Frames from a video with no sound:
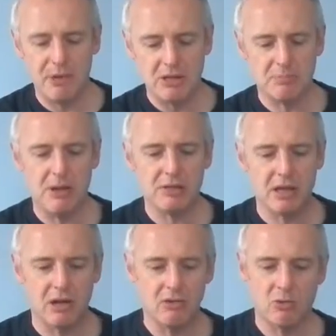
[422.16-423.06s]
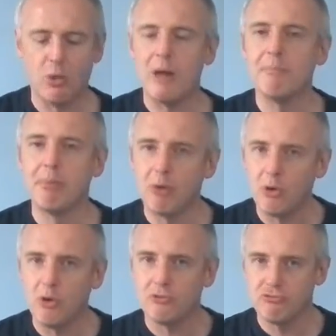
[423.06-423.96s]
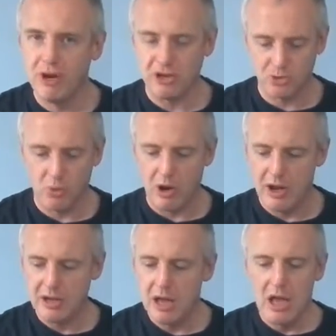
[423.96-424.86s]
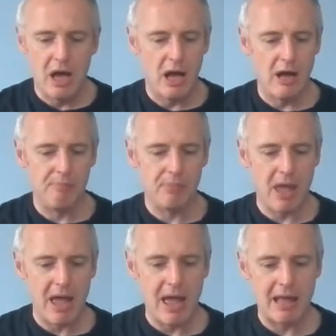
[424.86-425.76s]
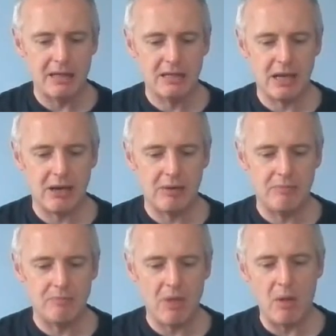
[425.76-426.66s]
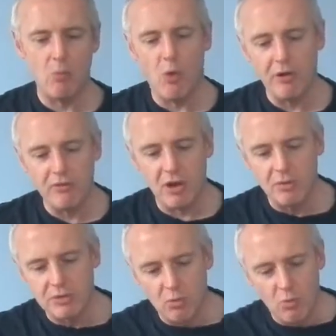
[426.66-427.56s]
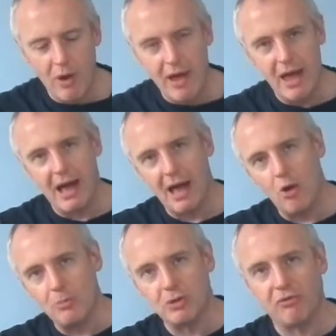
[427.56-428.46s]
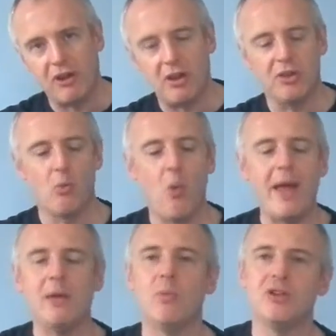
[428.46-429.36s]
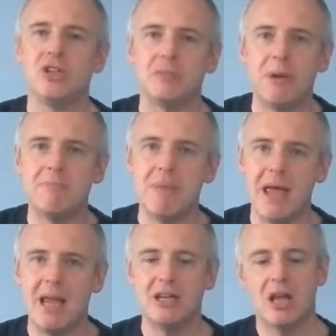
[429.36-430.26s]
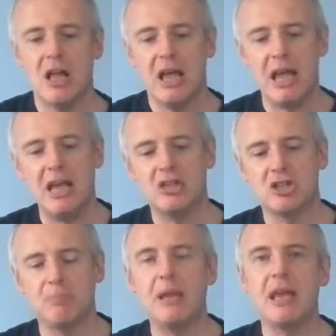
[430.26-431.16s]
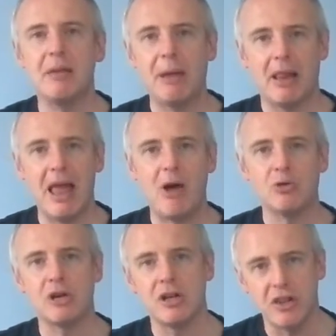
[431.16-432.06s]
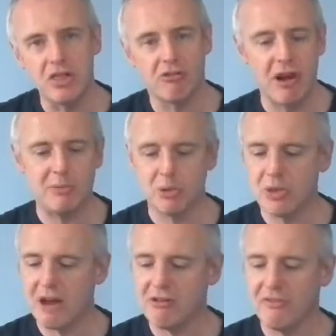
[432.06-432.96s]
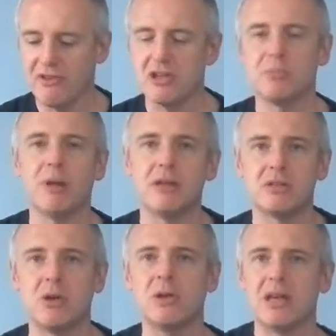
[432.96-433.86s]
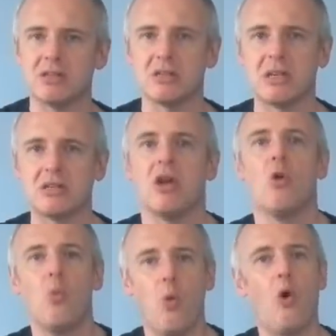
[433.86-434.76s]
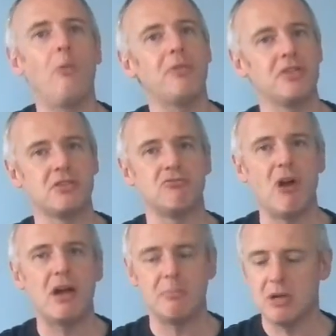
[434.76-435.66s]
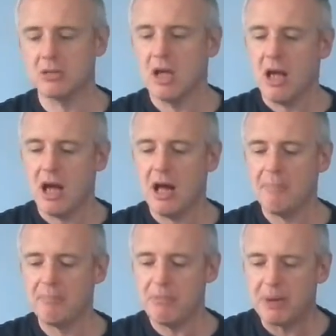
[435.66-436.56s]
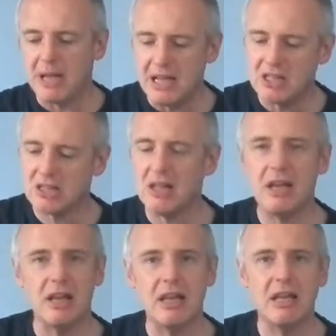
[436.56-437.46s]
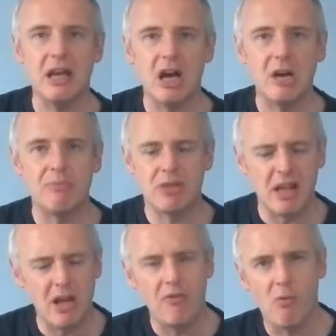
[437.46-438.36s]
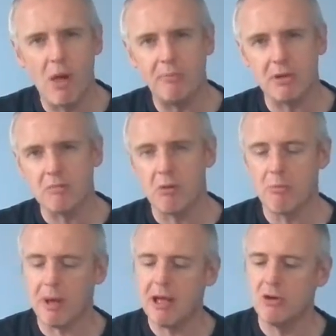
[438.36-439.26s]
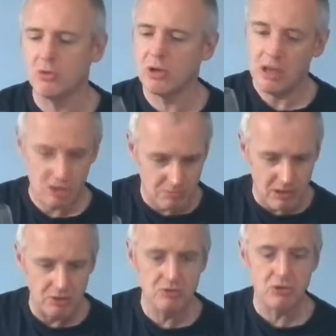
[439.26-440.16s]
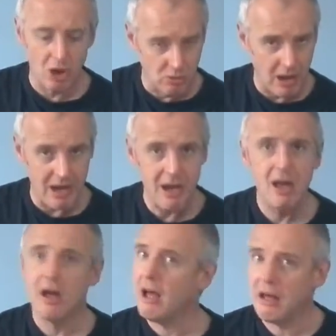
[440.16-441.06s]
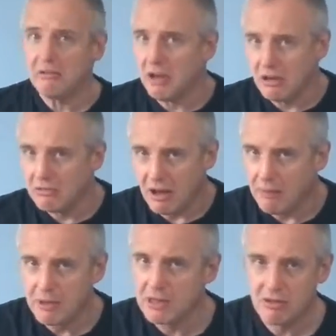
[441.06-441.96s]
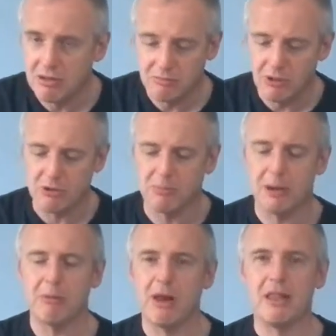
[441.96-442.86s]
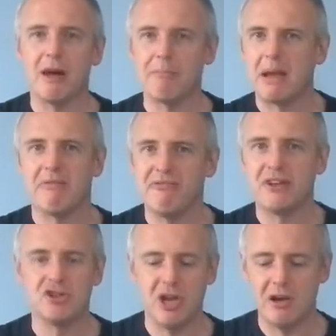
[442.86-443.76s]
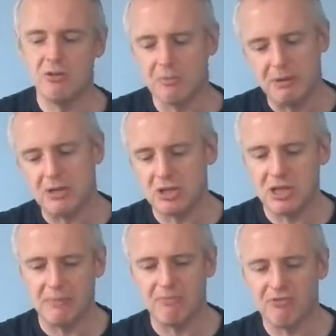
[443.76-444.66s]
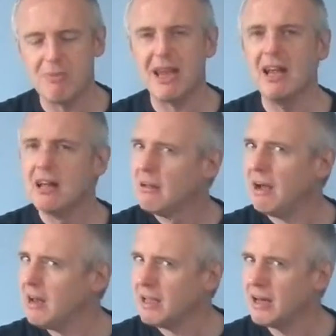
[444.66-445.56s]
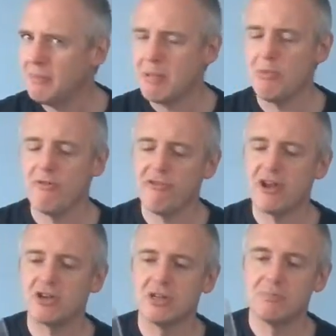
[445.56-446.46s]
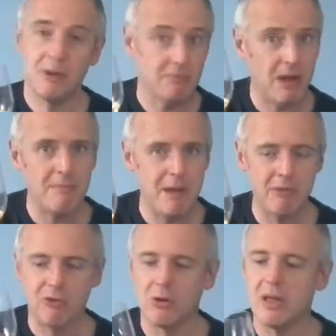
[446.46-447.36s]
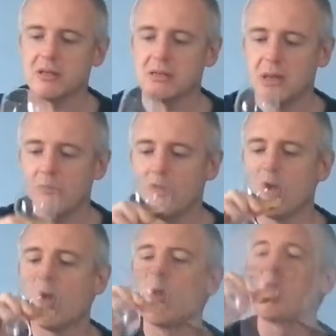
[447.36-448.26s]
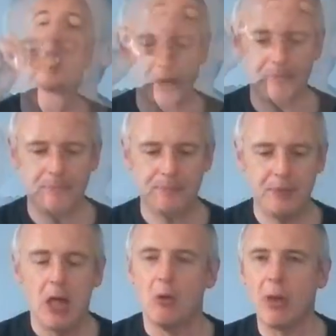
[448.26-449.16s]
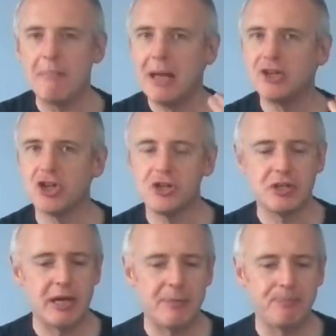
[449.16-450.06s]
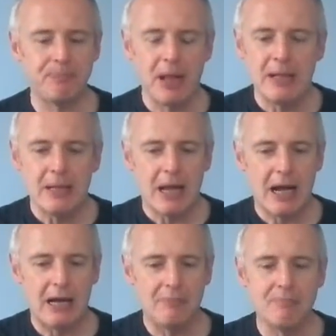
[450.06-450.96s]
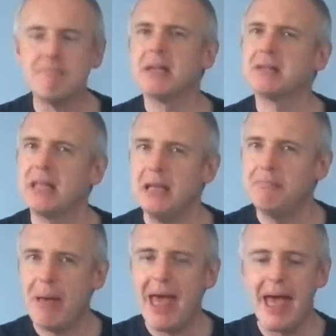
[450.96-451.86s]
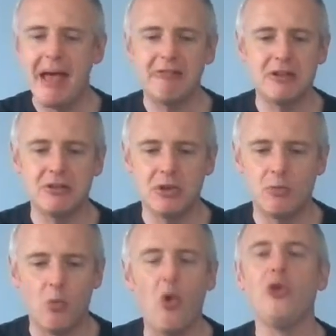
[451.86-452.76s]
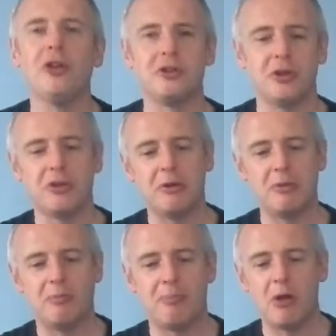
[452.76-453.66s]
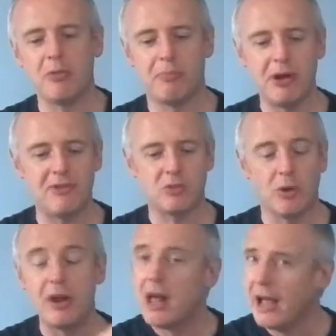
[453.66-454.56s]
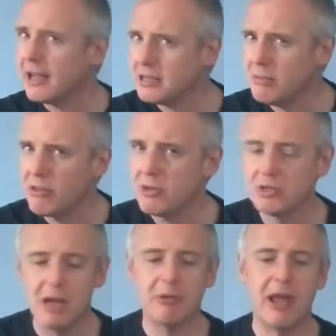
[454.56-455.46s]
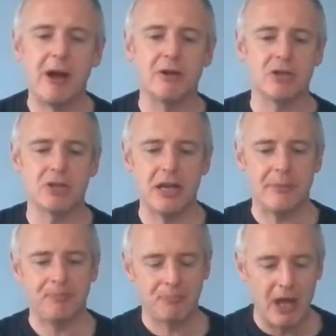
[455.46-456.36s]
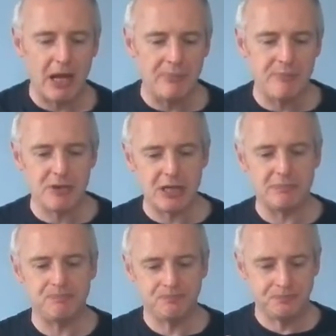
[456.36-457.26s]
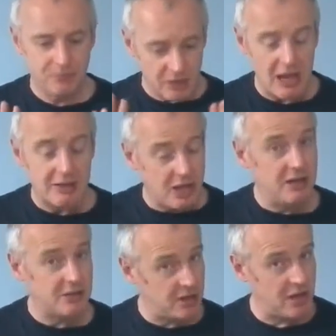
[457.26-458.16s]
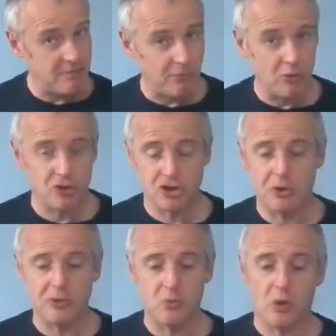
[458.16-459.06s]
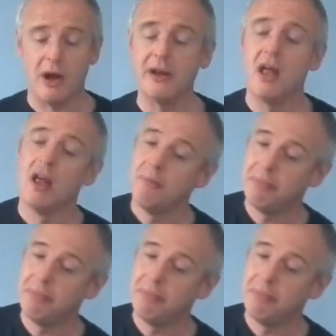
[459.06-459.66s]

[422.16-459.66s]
Um, it smells like a quite broad, rich wine, um, and um, one of those where I almost feel the way in which it's been made is speaking a bit louder than the grapes were there in the first place. So yes, there's this warmth, there's a ripeness, um, but it's slightly uh, slightly overwhelmed at the moment by oak. It smells okay, and I, I mean, there, there lots of people like that big fudgy oak, but um, for me, I like a little bit more freshness. But I may be wrong. Let's see. Well, I mentioned um, uh, musky pear and uh, walnut on the on the previous one. I get some of those same characters here, and uh, it's and it's another broad-shouldered wine.